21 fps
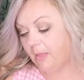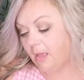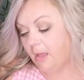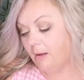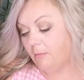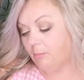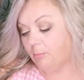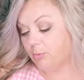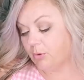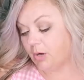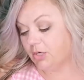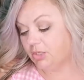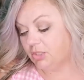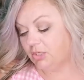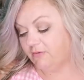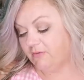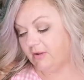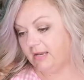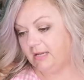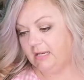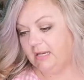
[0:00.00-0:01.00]
brush
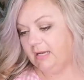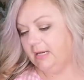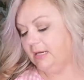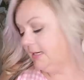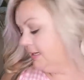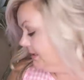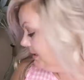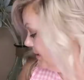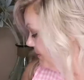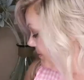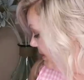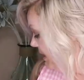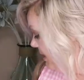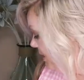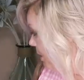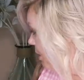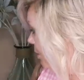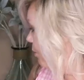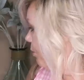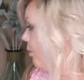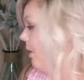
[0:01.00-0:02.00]
if I needed it to
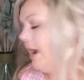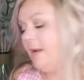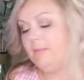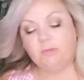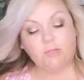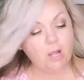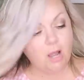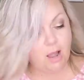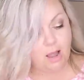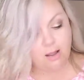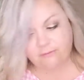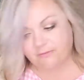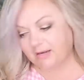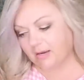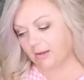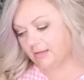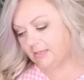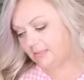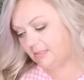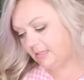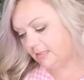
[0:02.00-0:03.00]
be wiped off.
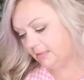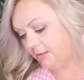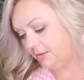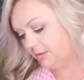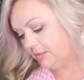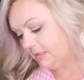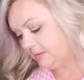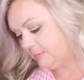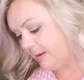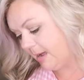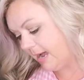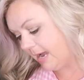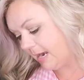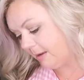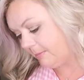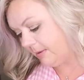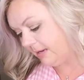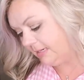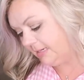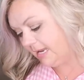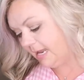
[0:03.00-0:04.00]
Now I see a little spot
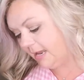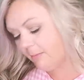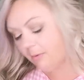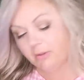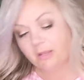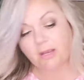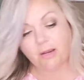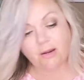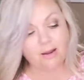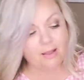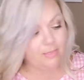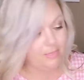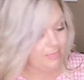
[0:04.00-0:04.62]
on my table here, and